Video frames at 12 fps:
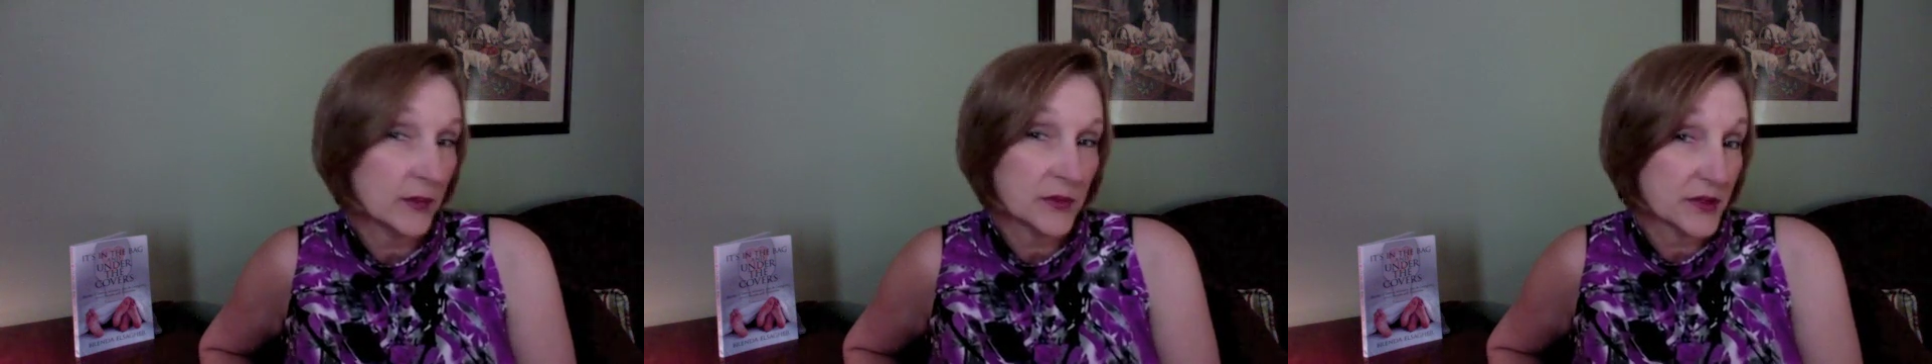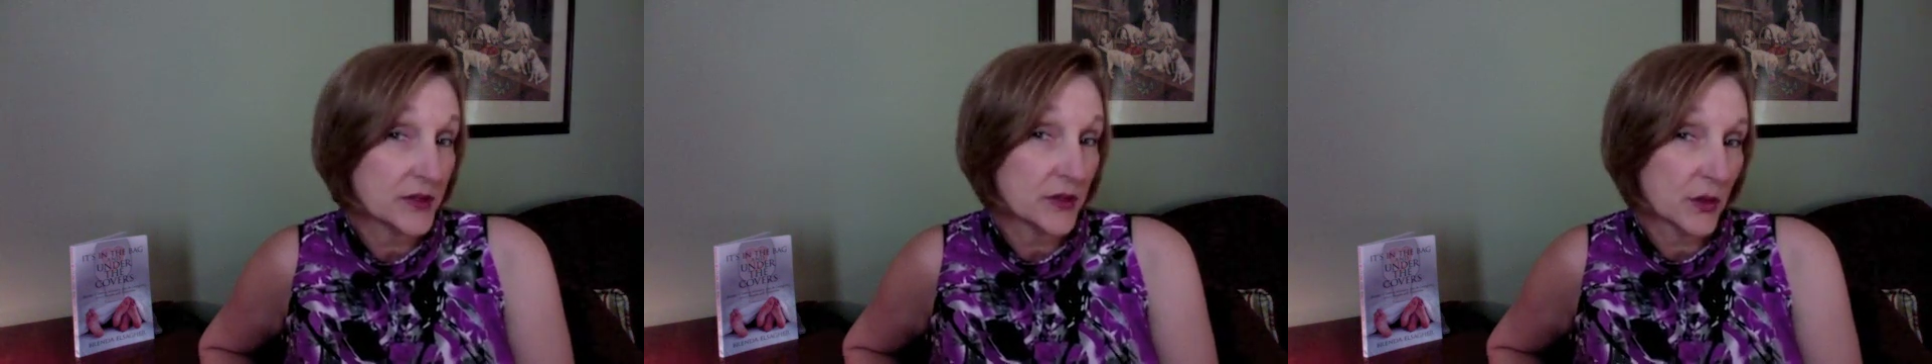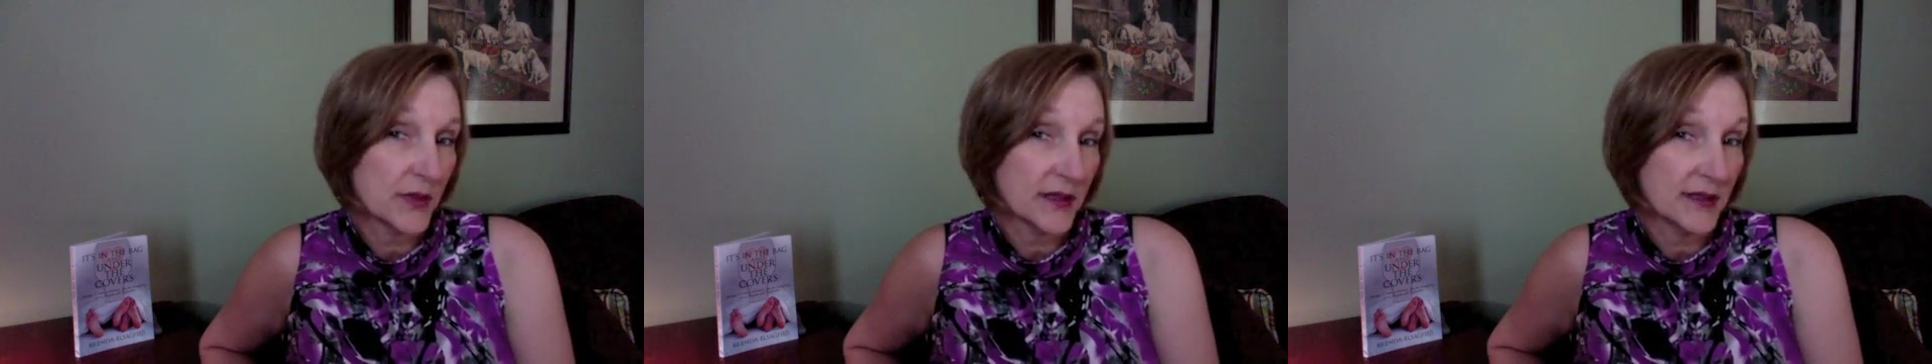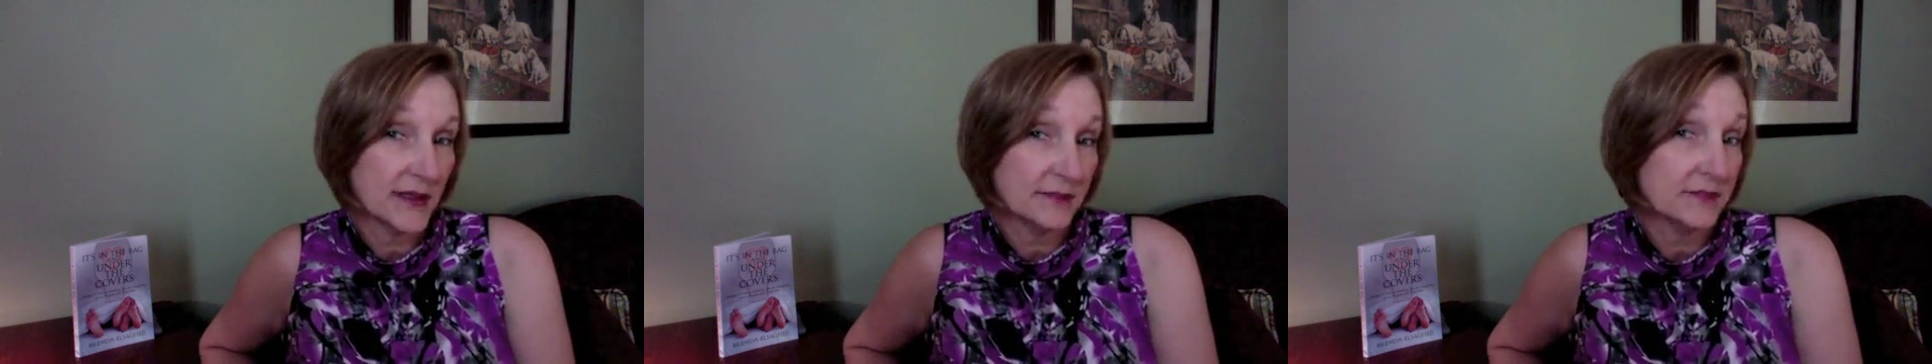was determined
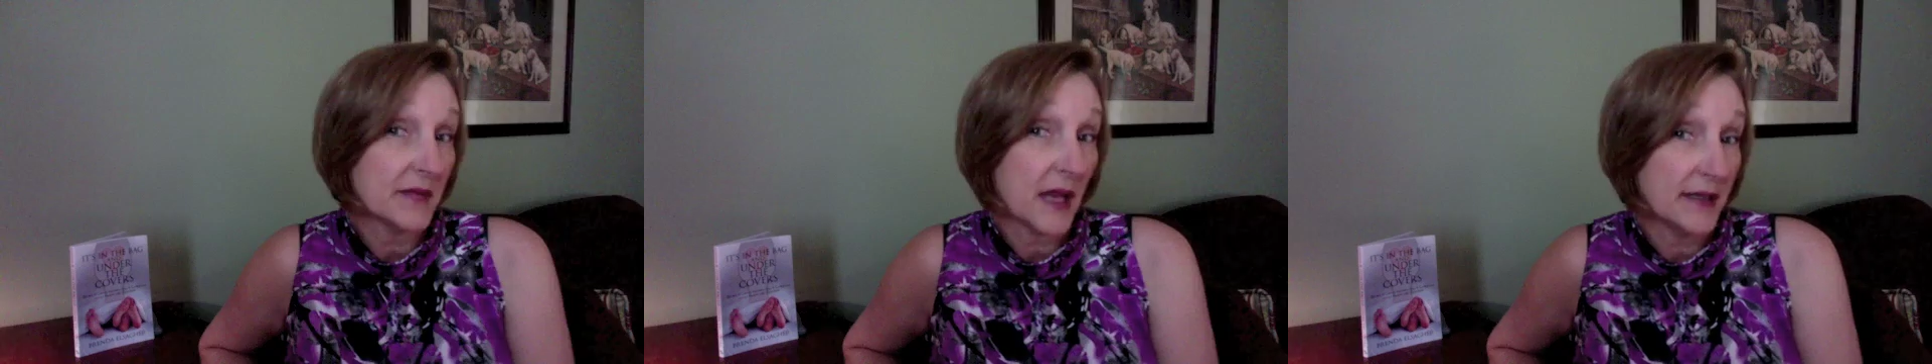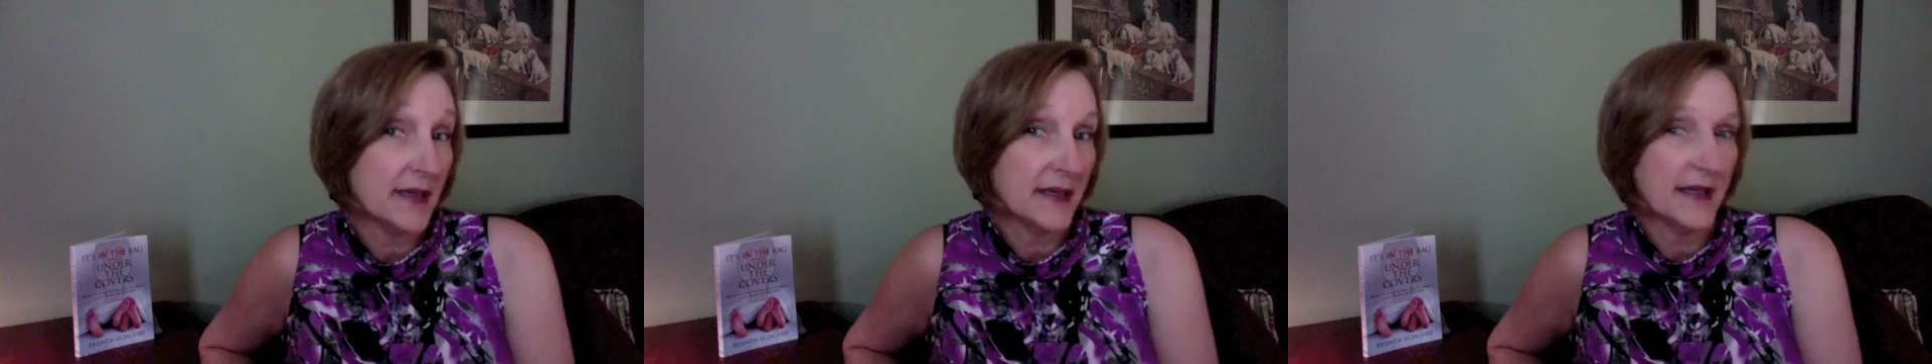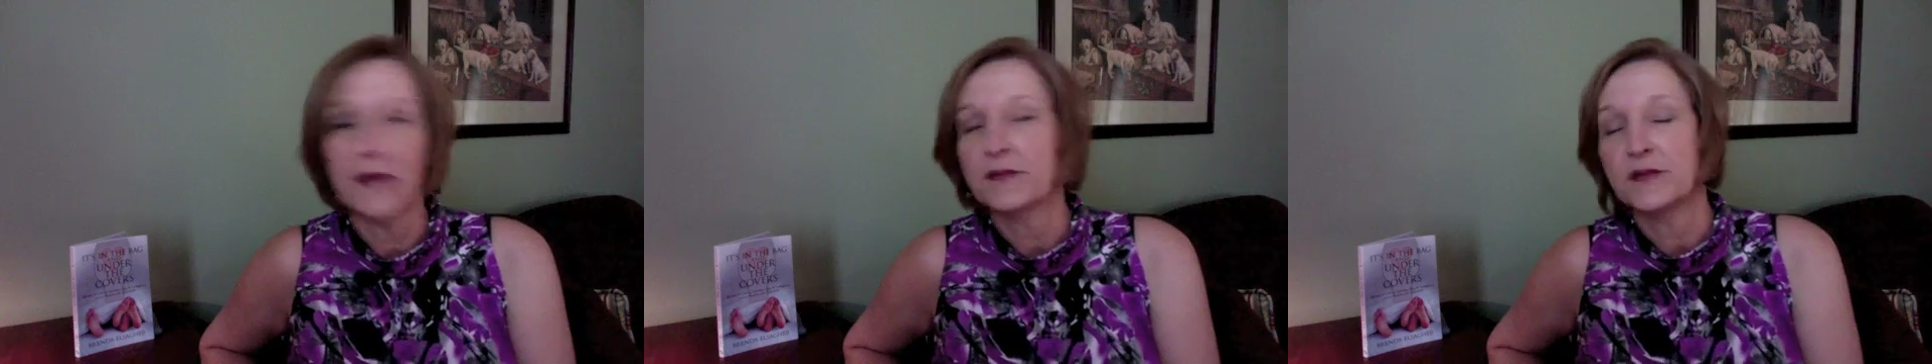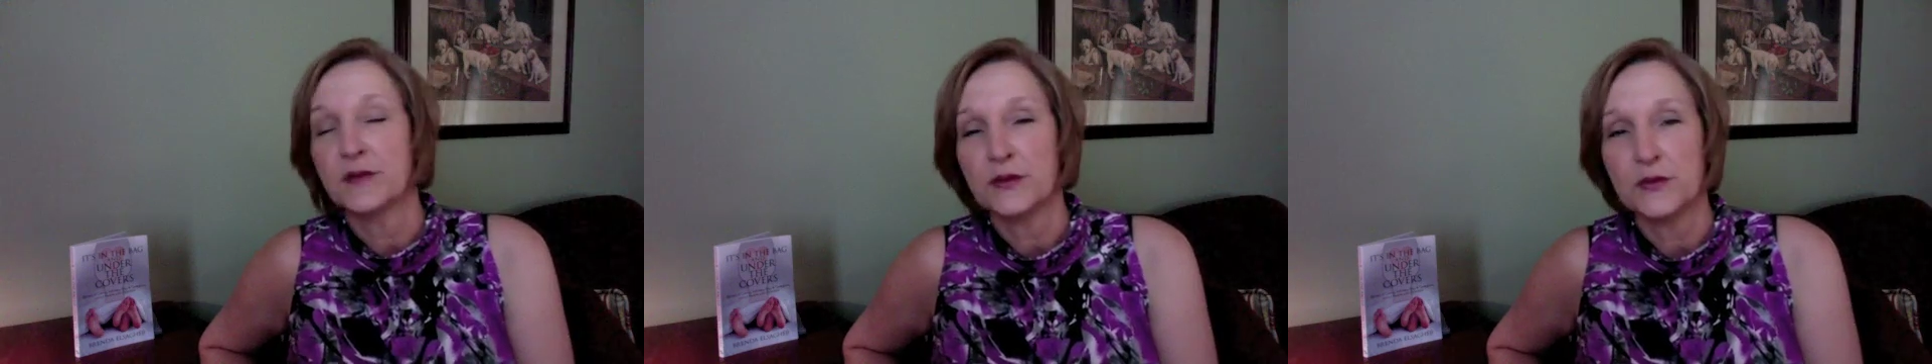that I needed to have
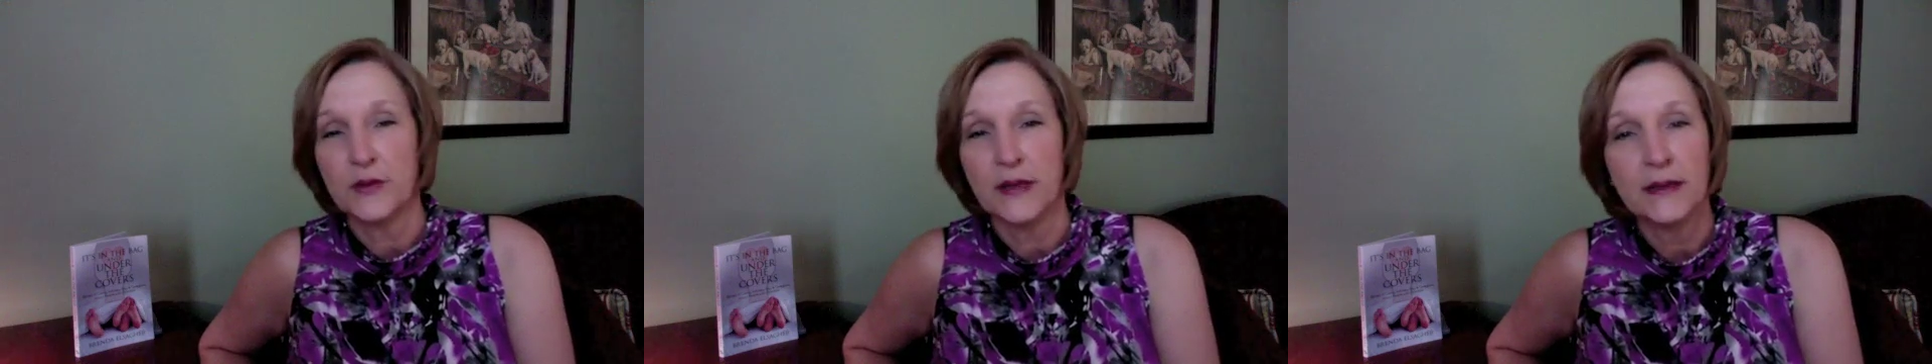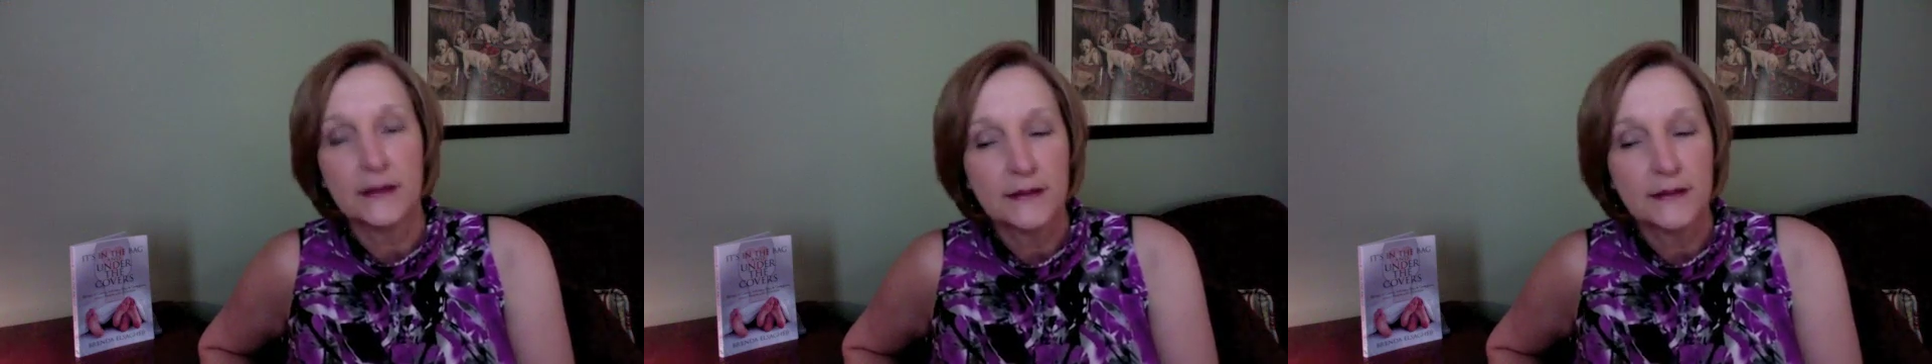surgery.